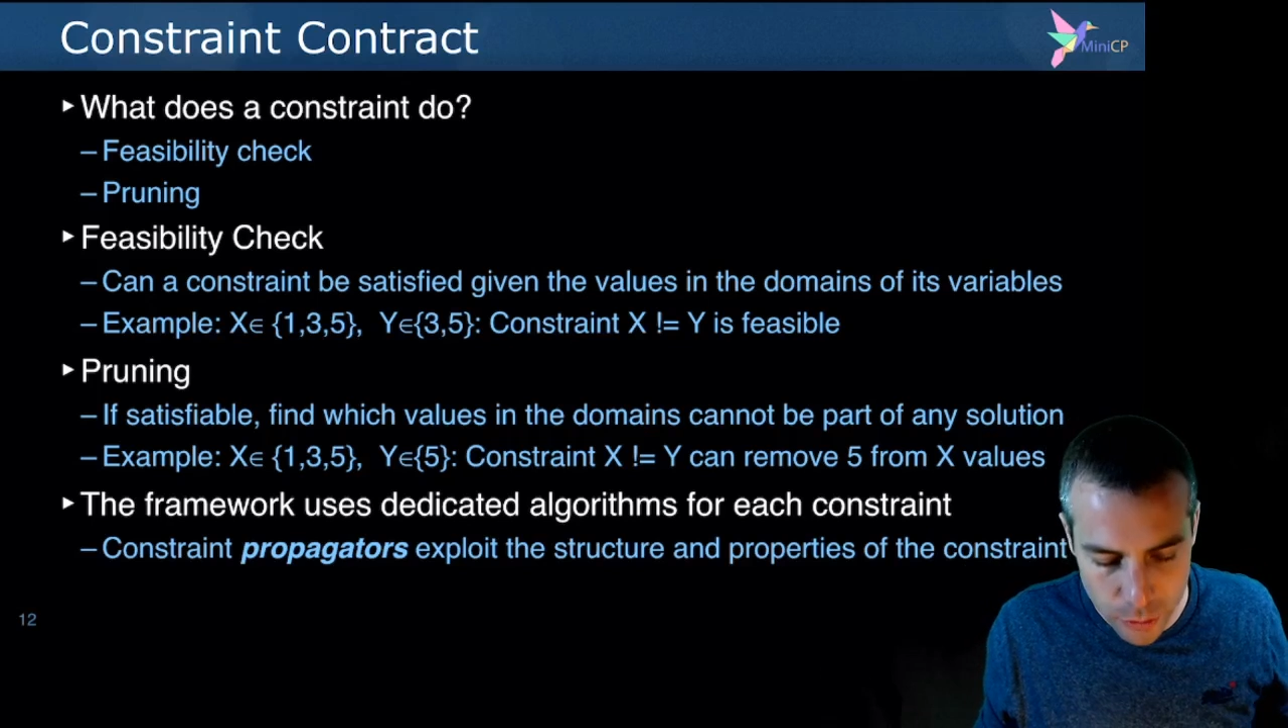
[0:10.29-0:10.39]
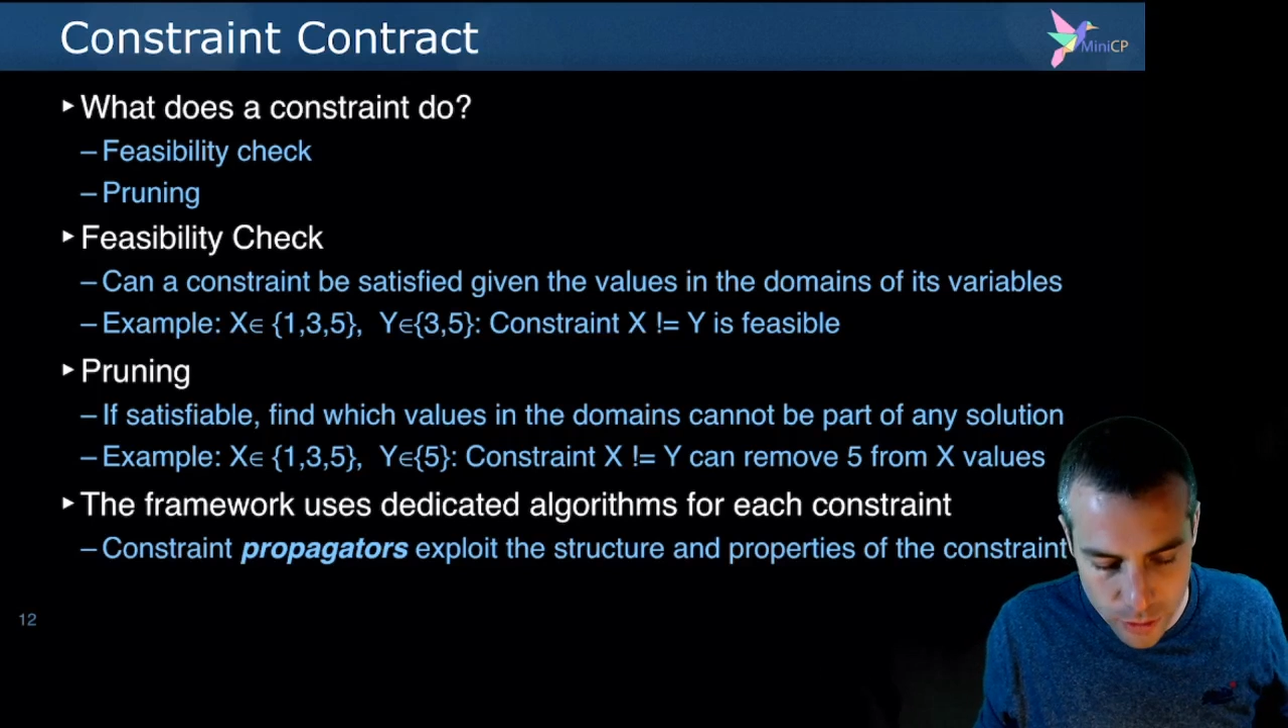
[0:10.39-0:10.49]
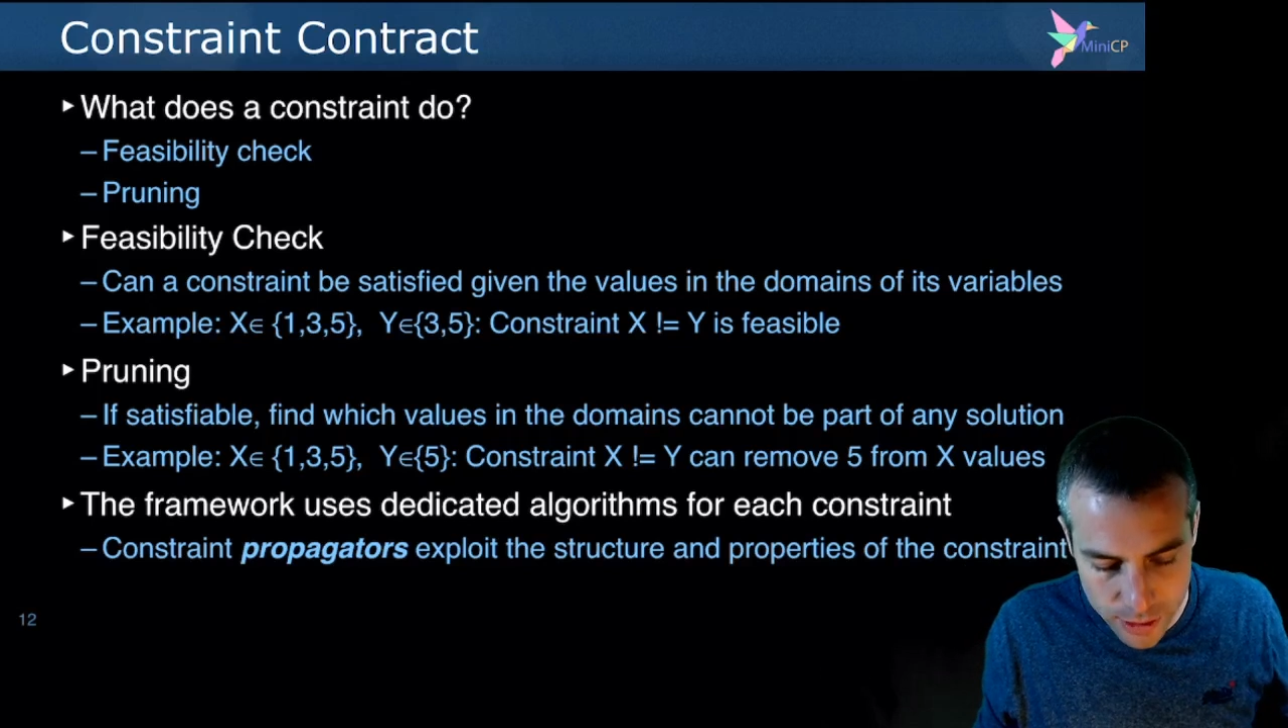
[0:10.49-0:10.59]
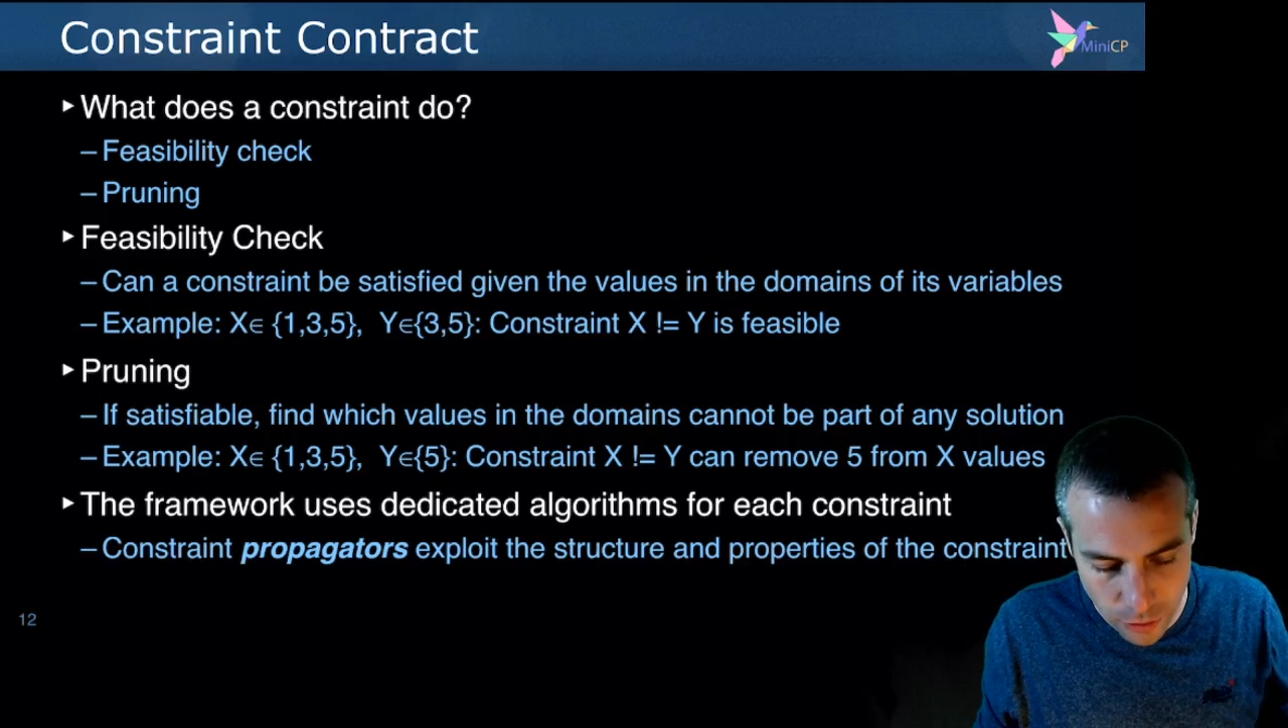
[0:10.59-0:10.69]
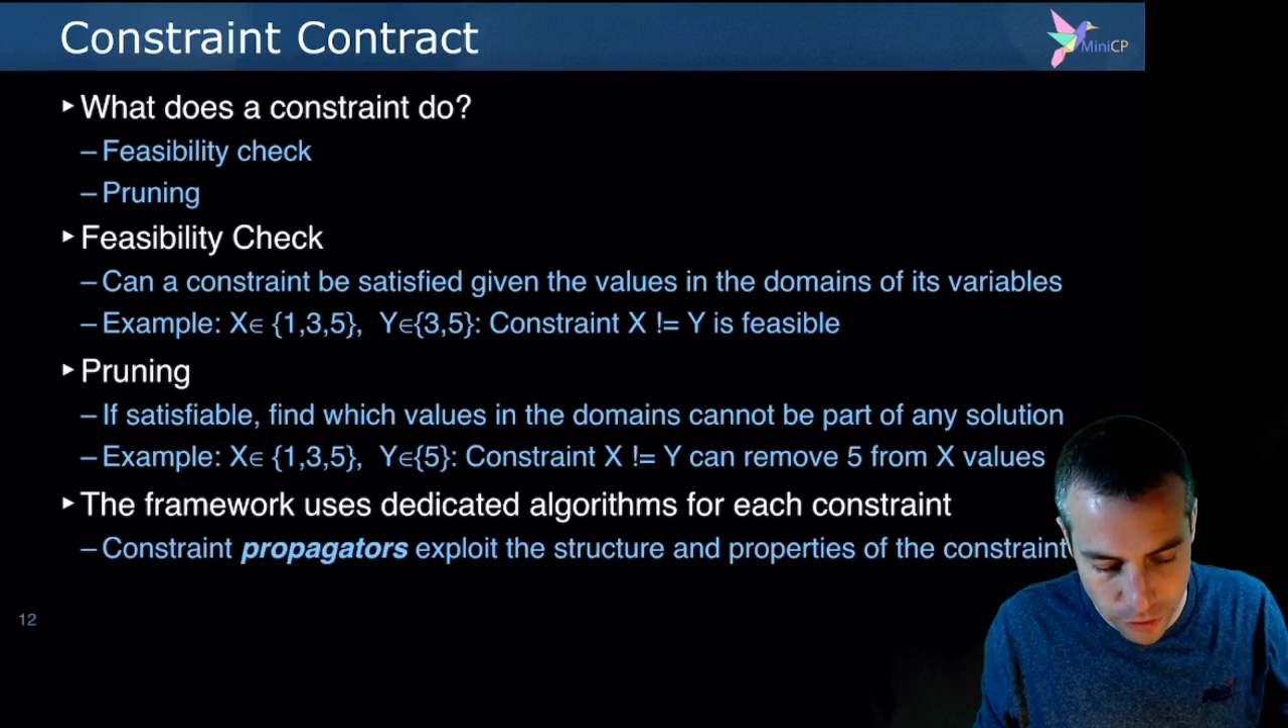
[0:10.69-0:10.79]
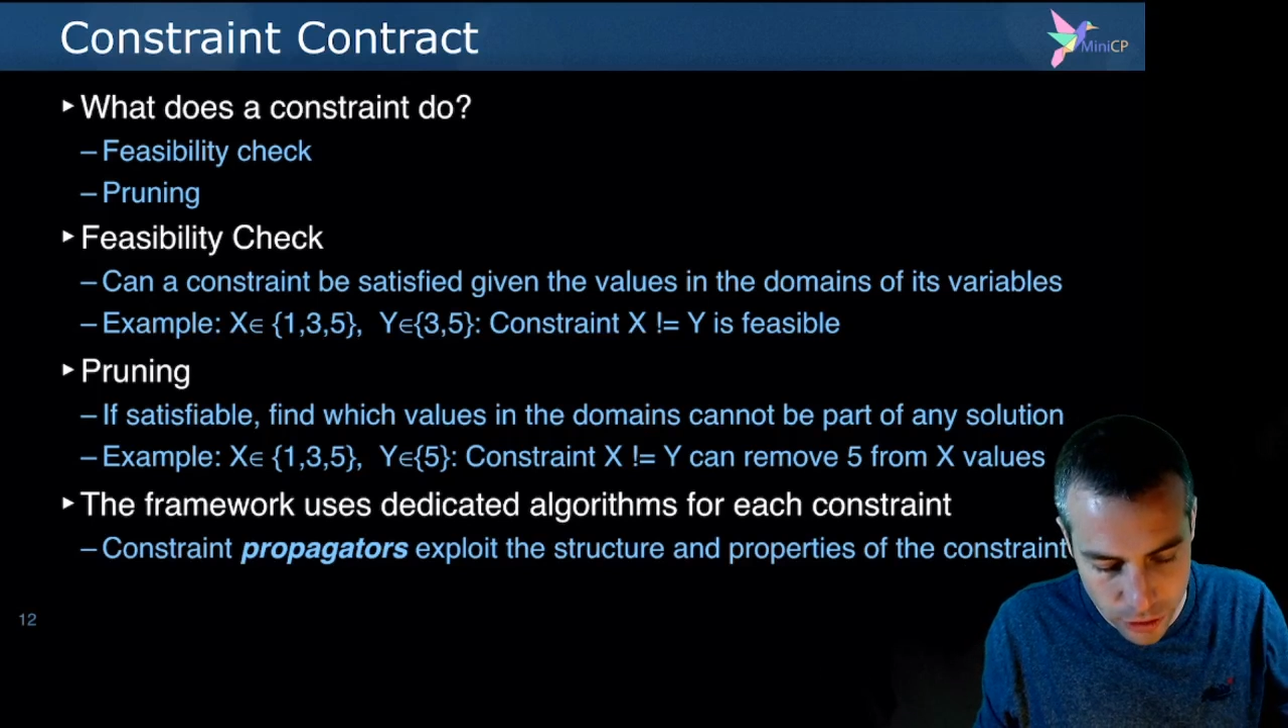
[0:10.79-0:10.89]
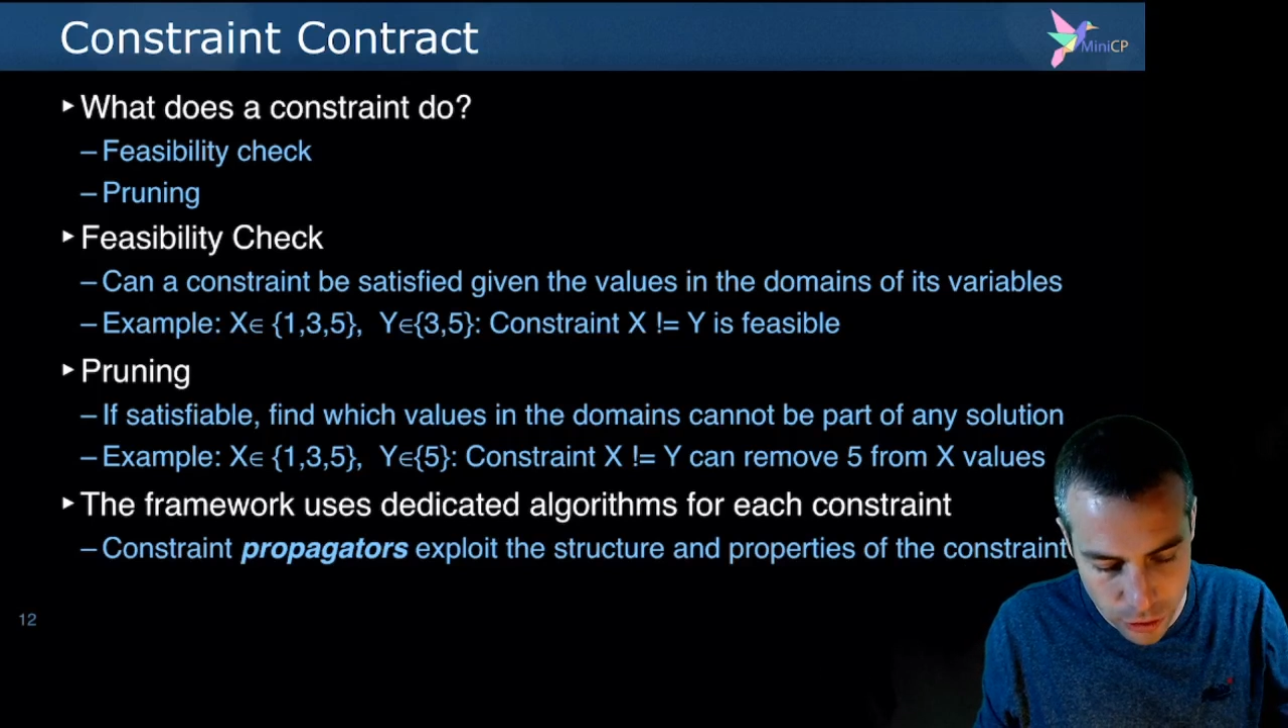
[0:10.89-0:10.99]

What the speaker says: to discover